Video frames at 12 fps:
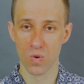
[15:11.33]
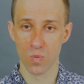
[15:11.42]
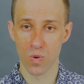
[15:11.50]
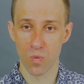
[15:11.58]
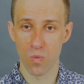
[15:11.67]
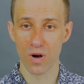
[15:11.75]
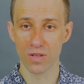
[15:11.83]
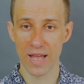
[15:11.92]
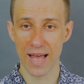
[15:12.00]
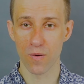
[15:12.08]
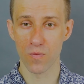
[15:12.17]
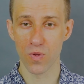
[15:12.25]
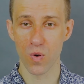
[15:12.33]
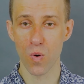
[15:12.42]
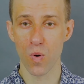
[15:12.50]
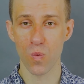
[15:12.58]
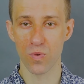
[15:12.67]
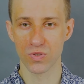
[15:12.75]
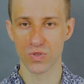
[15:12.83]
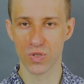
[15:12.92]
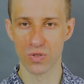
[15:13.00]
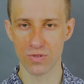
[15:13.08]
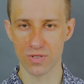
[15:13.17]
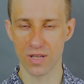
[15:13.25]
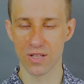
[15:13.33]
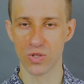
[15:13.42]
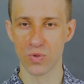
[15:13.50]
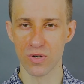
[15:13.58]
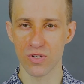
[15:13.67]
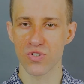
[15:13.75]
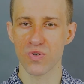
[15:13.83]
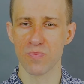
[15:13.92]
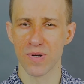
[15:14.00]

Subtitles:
We all want to use intuition,